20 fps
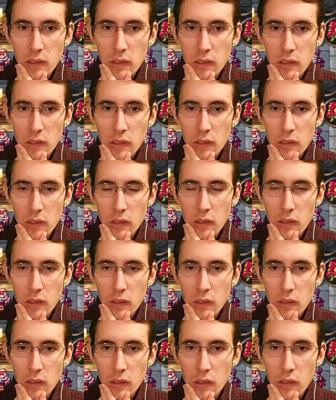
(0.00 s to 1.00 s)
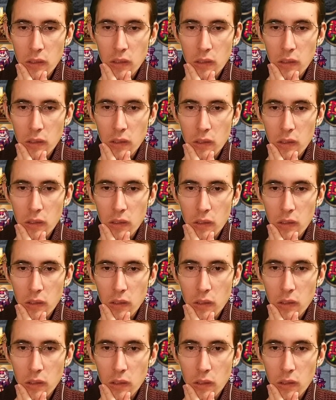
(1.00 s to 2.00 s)
Victory for
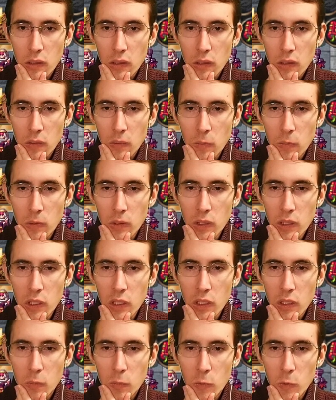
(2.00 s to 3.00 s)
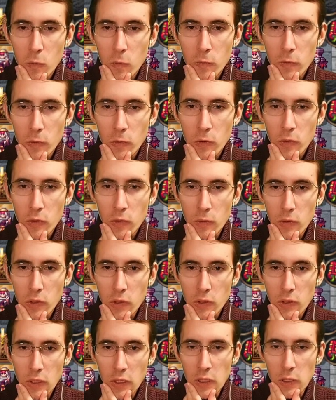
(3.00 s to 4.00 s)
Embor. We can move your
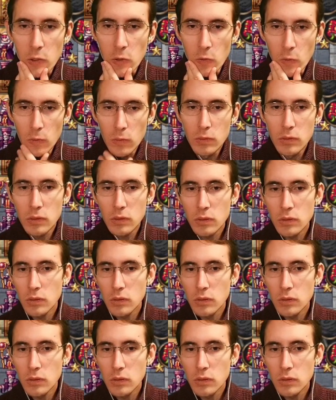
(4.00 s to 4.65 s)
unit here.